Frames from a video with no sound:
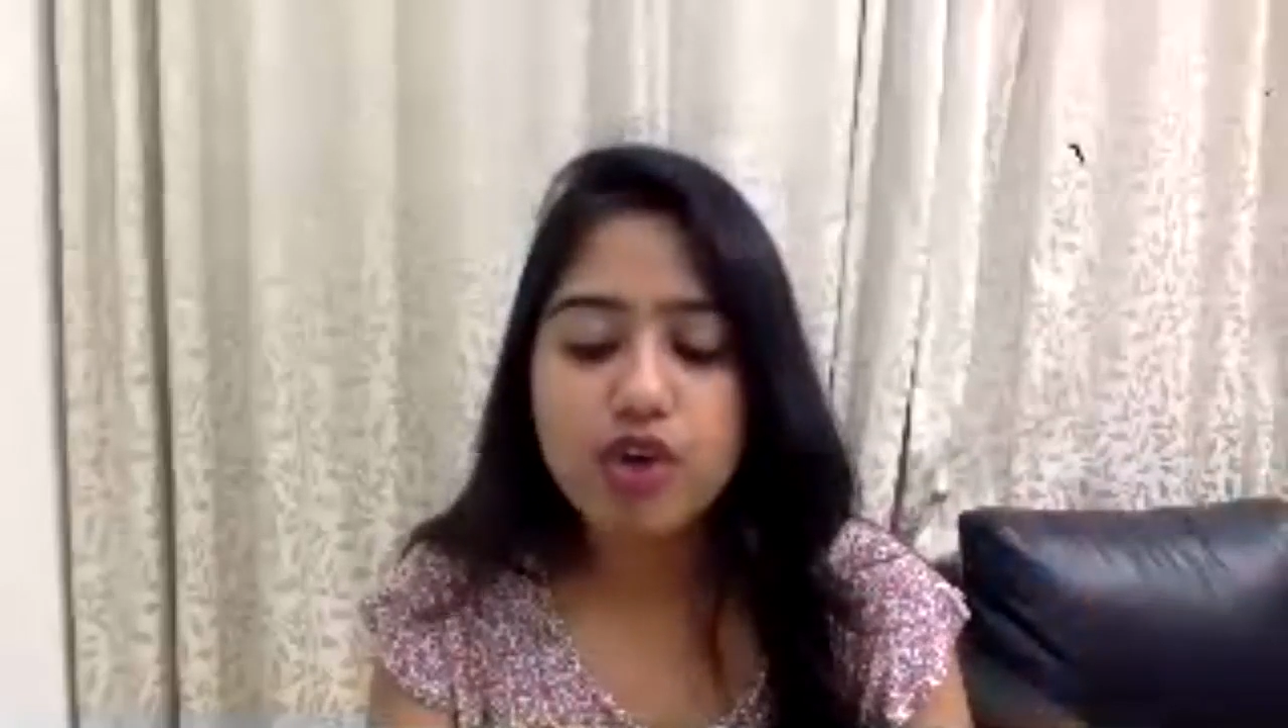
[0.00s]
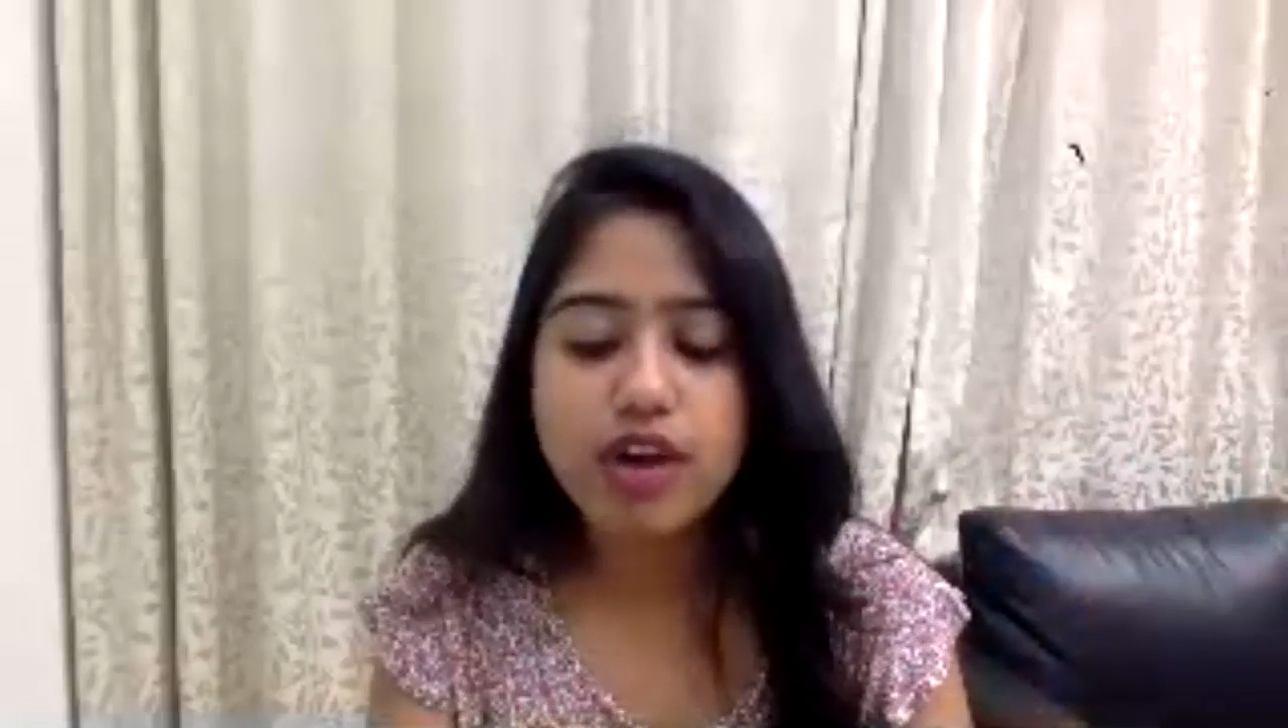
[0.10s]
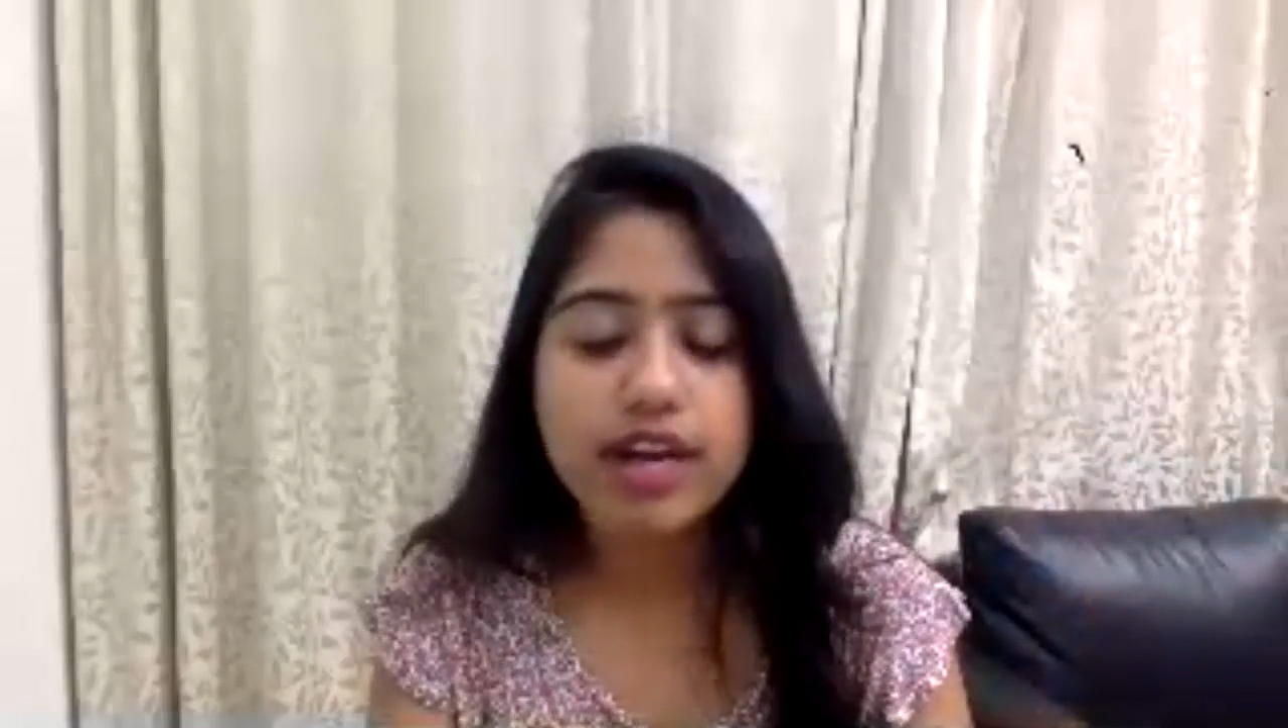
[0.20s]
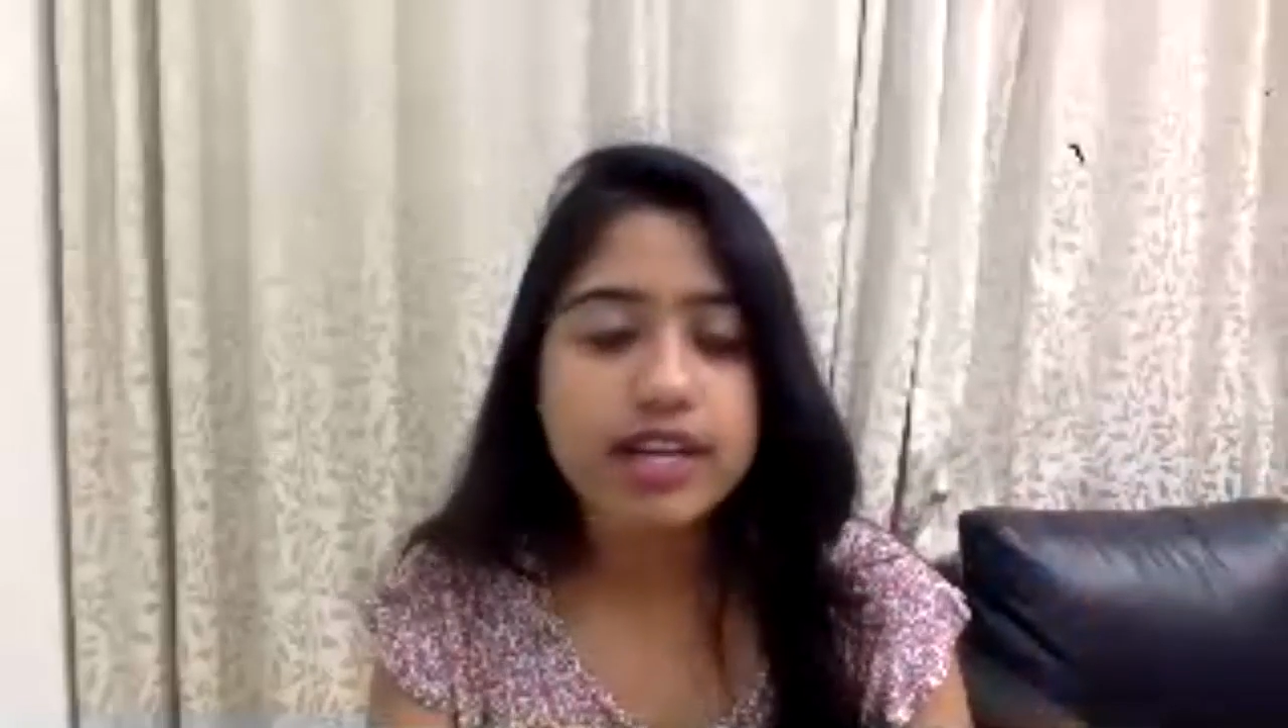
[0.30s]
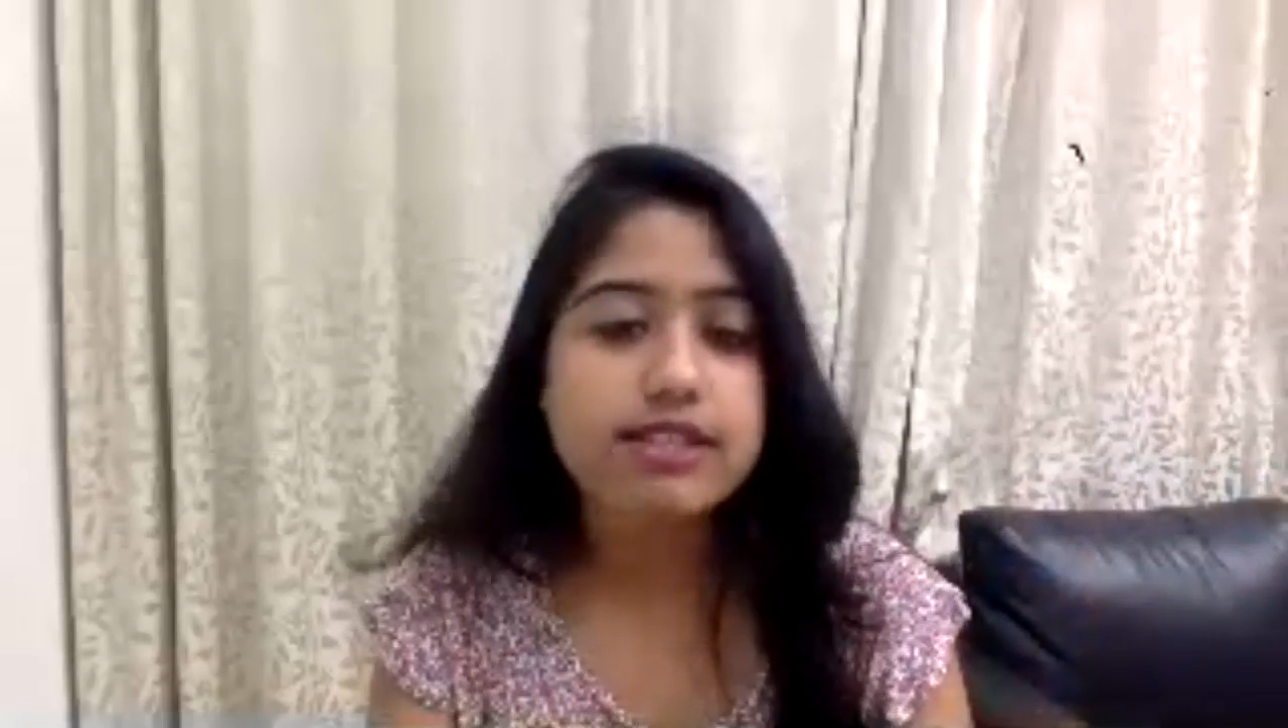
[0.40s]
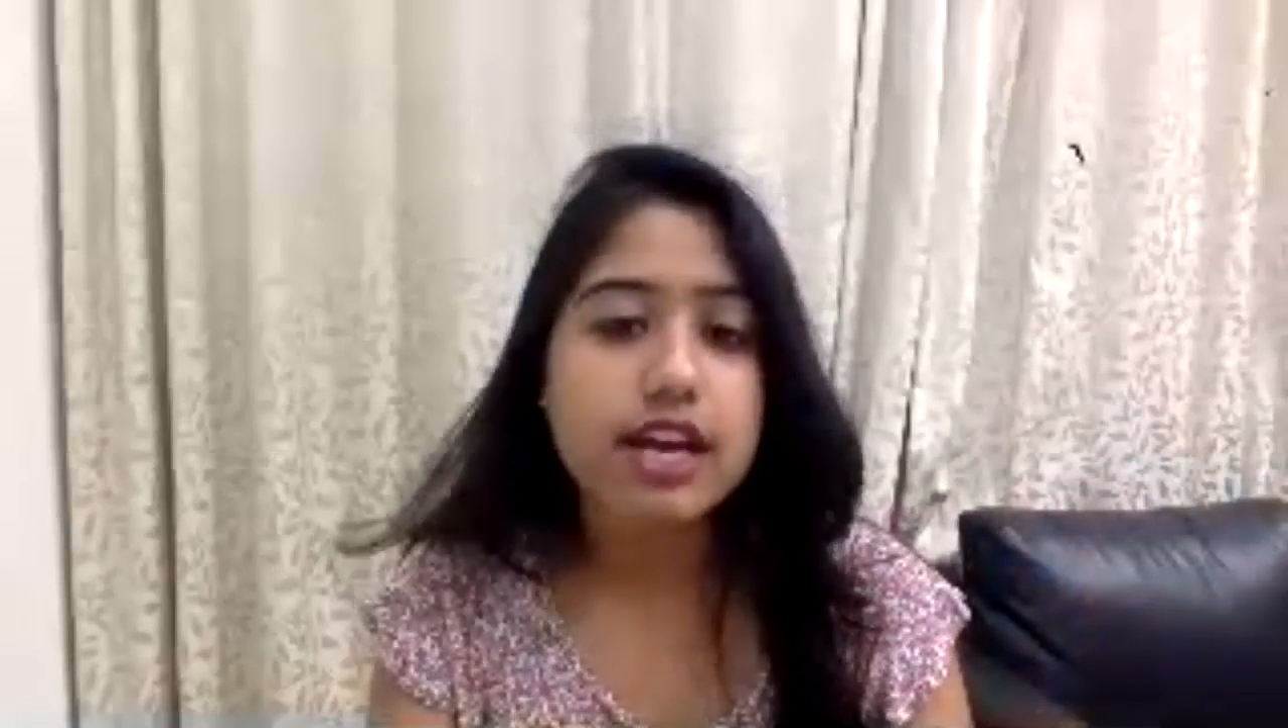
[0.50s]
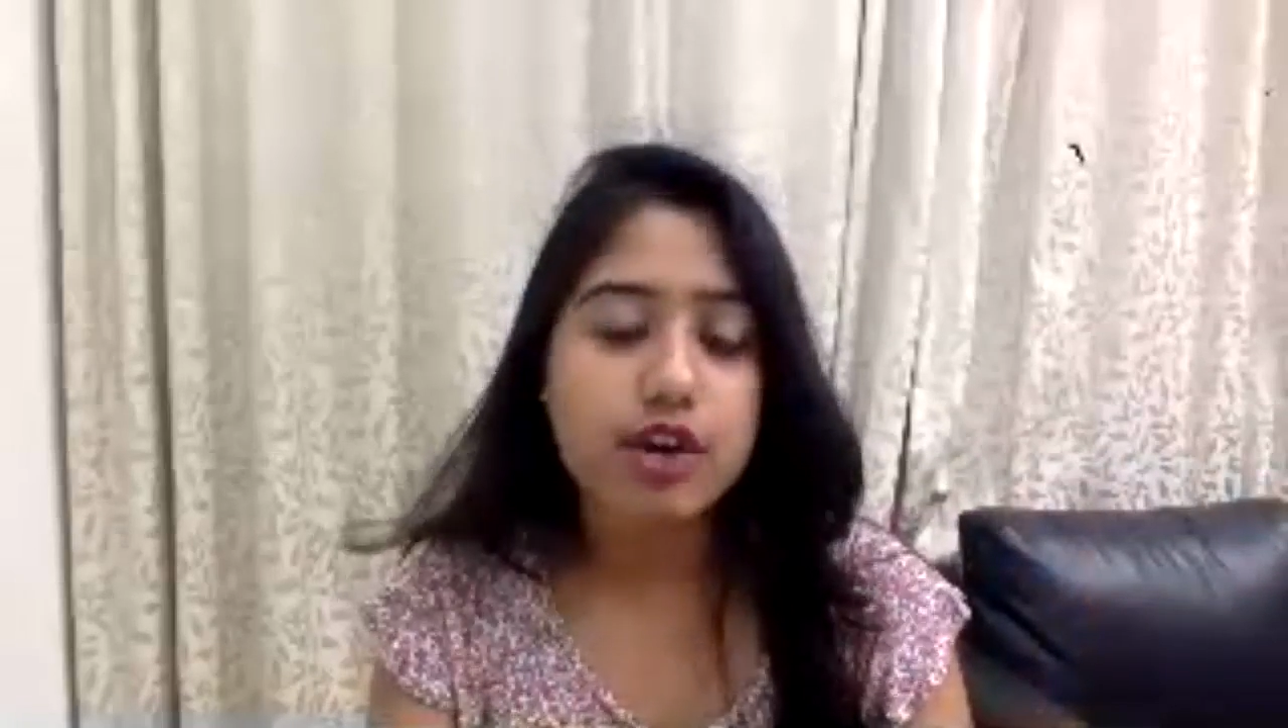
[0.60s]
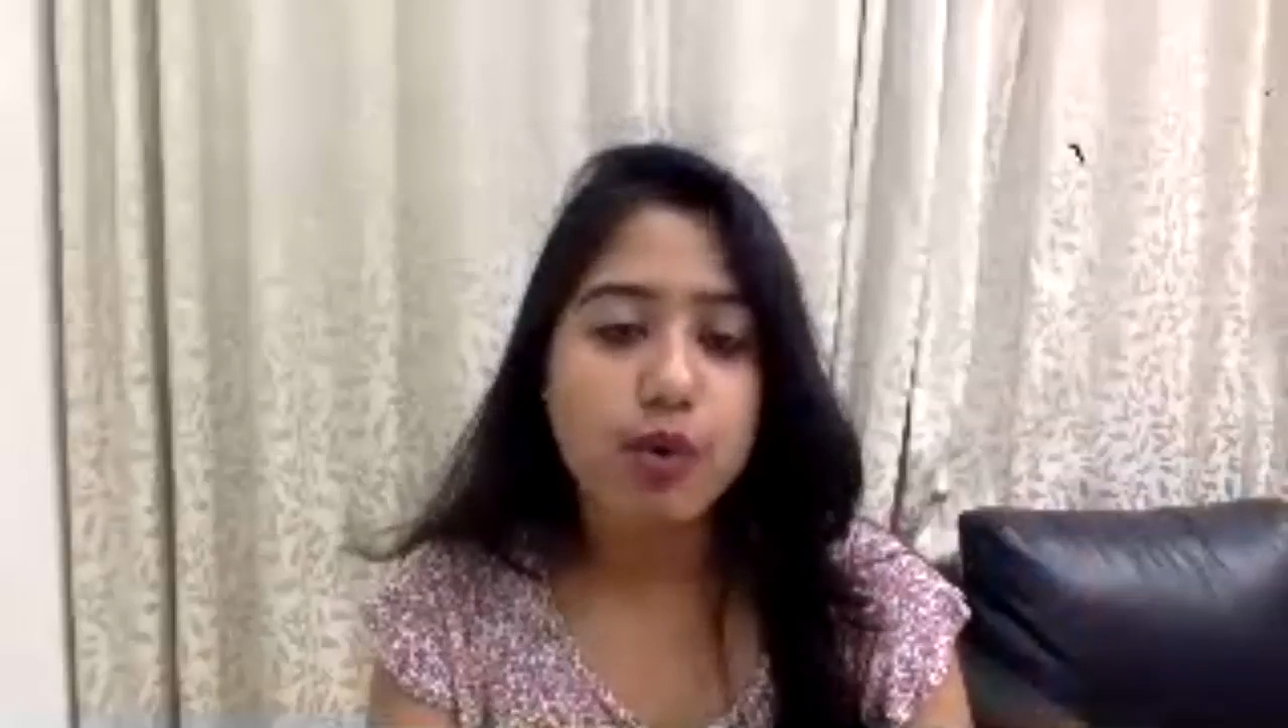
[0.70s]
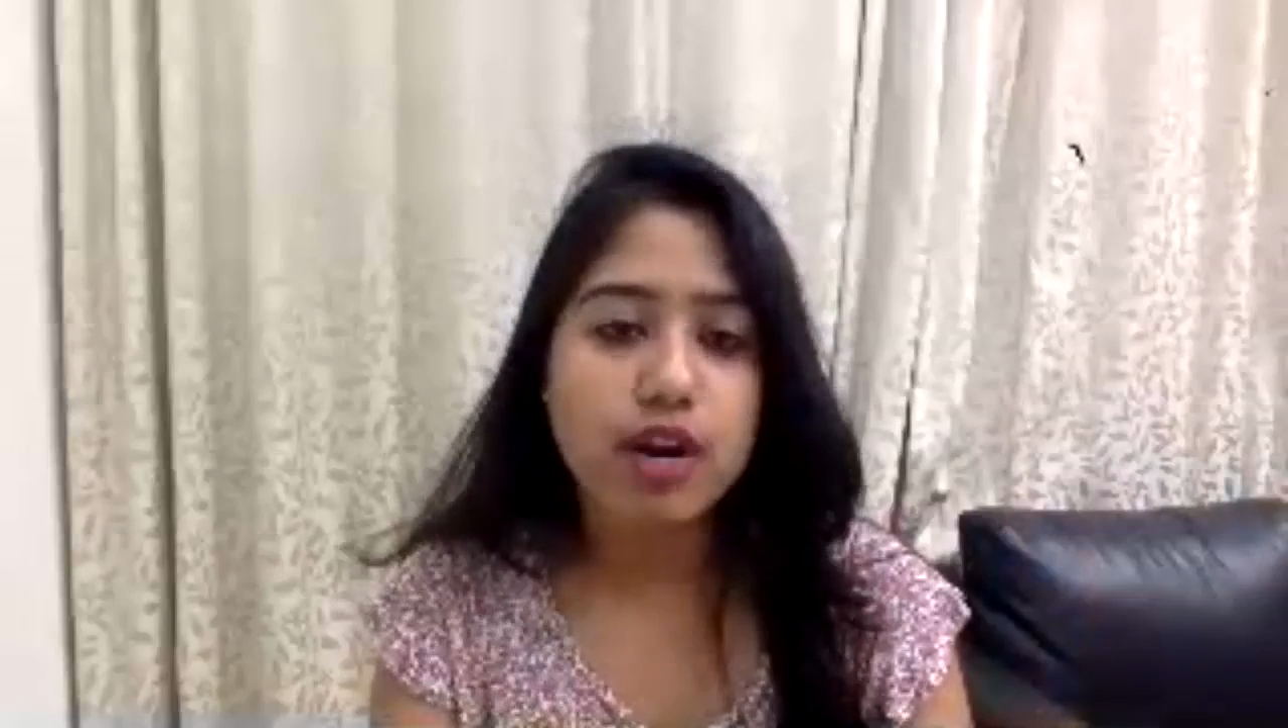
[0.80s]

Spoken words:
genre it is